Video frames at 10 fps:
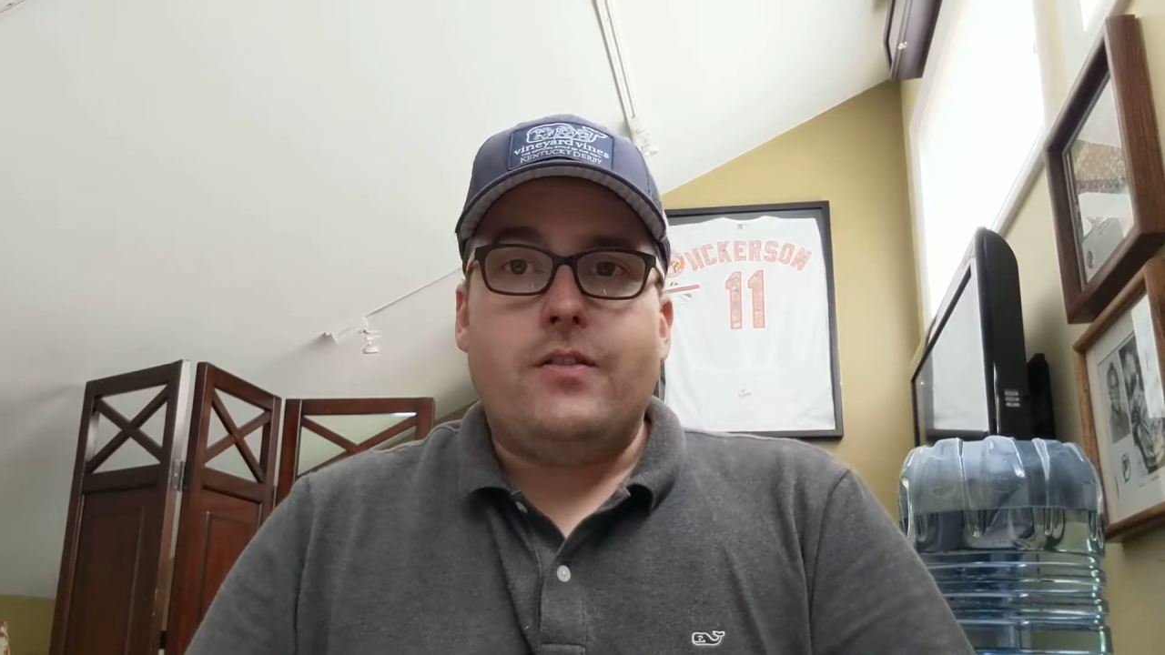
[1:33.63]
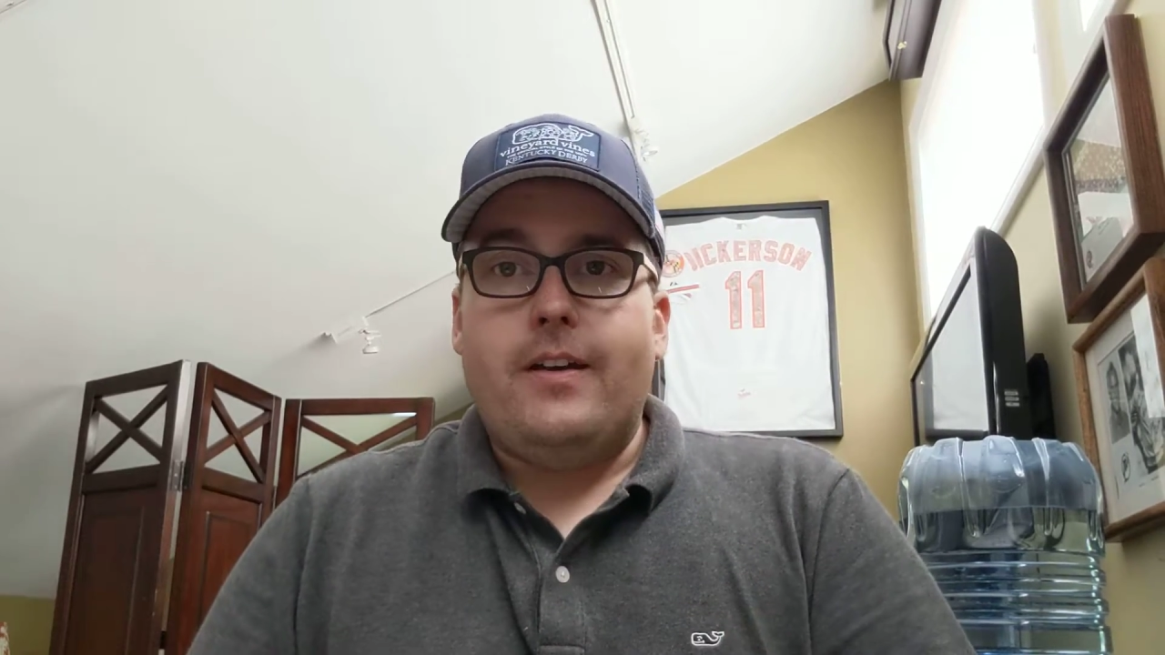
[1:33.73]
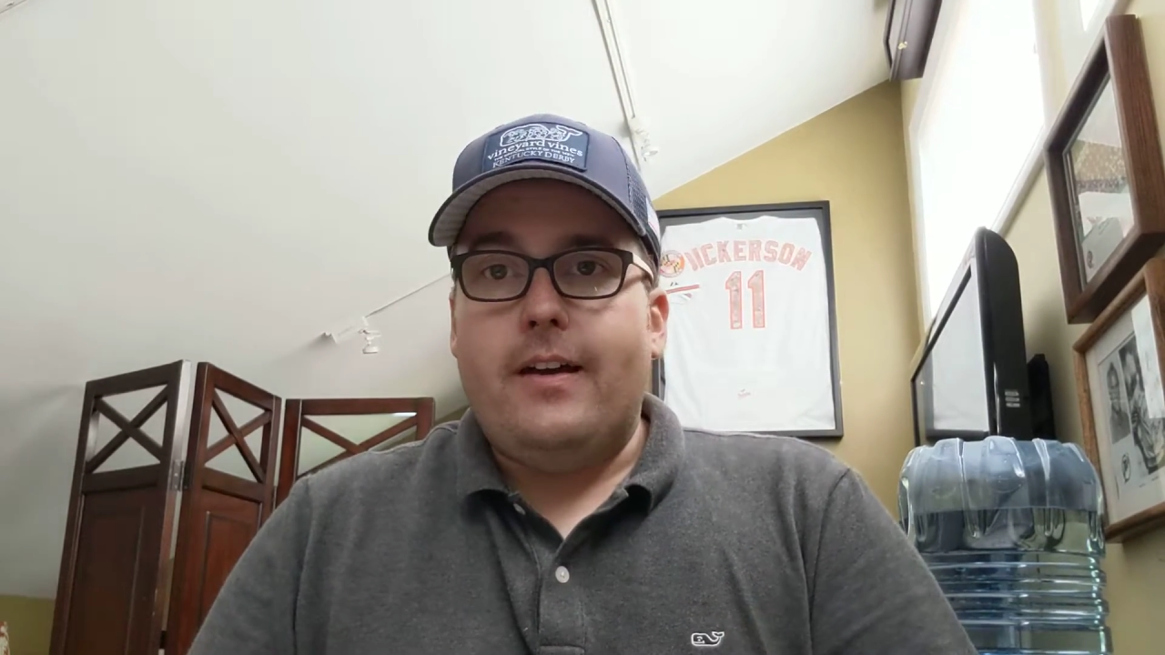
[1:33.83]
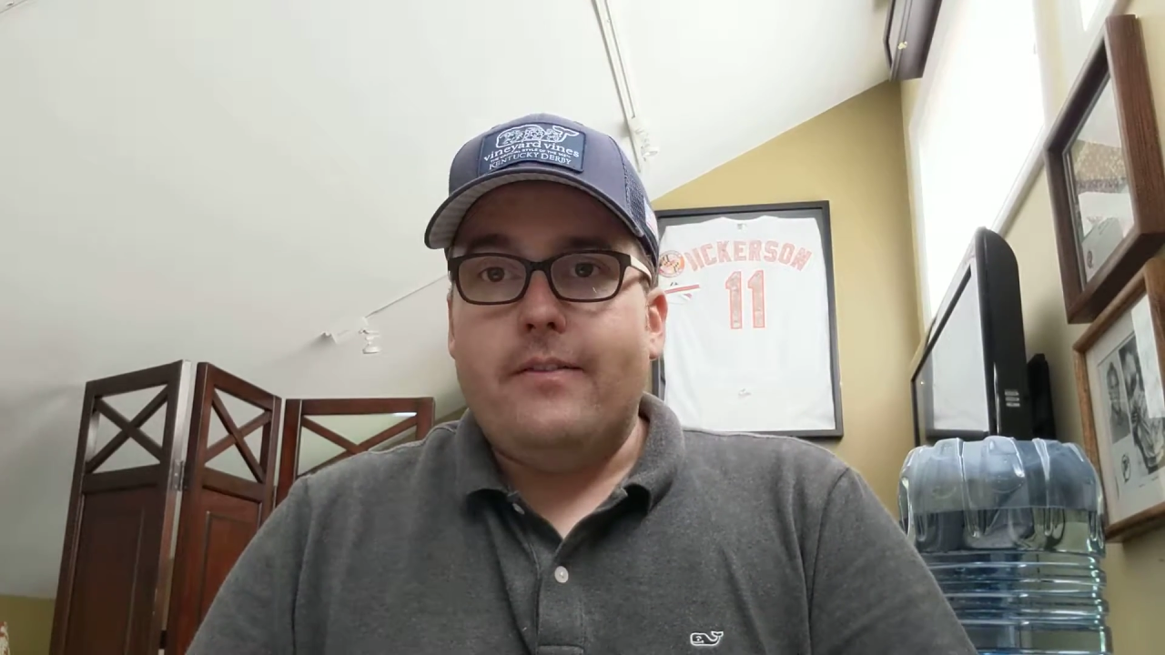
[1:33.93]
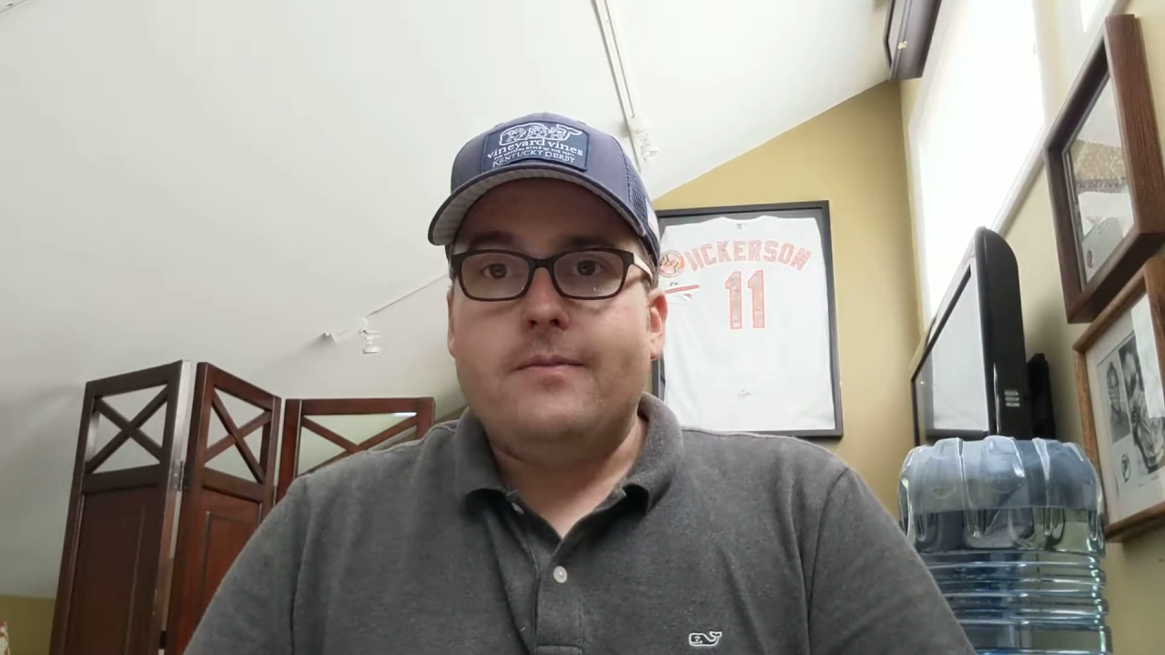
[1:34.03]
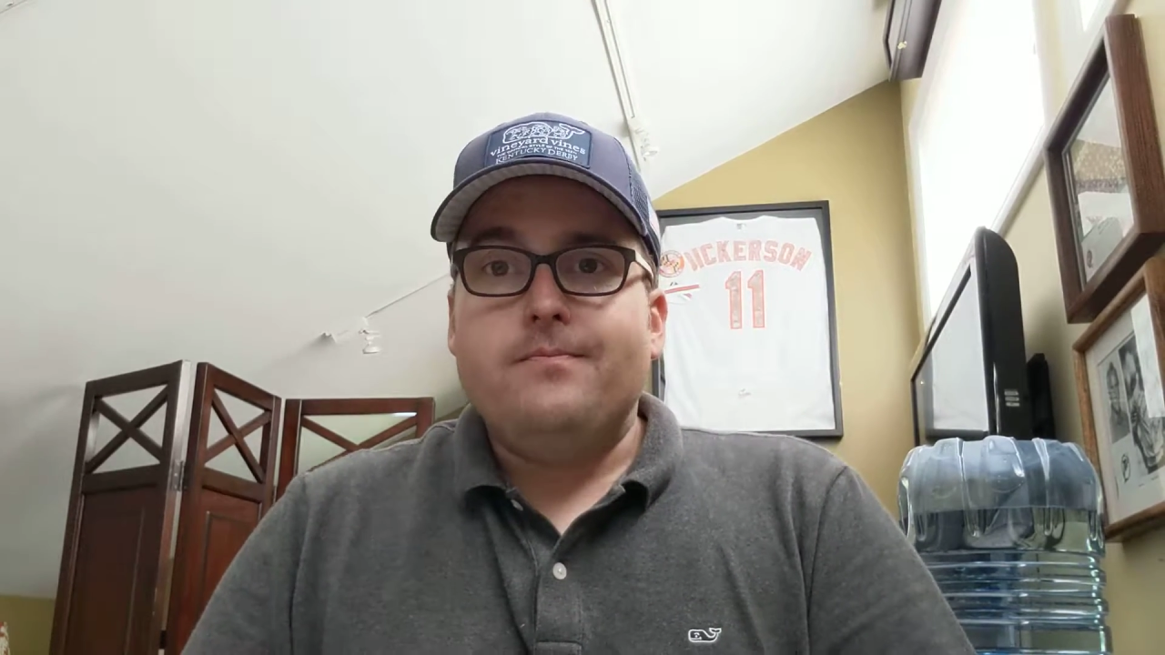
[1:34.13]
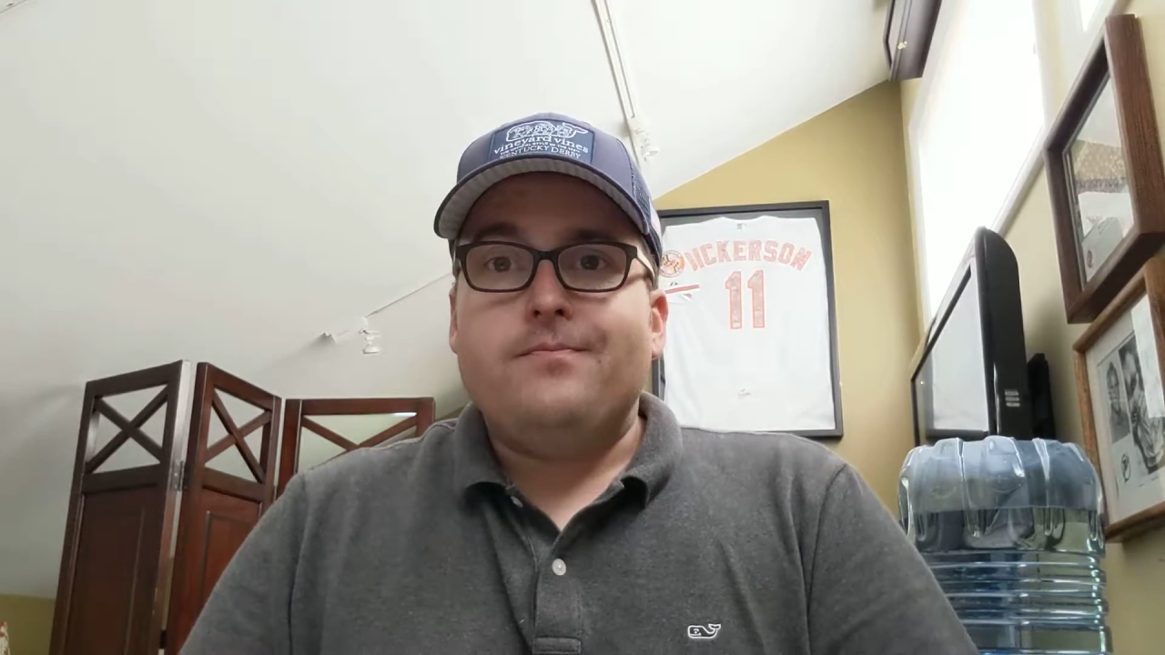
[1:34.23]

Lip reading: do you have?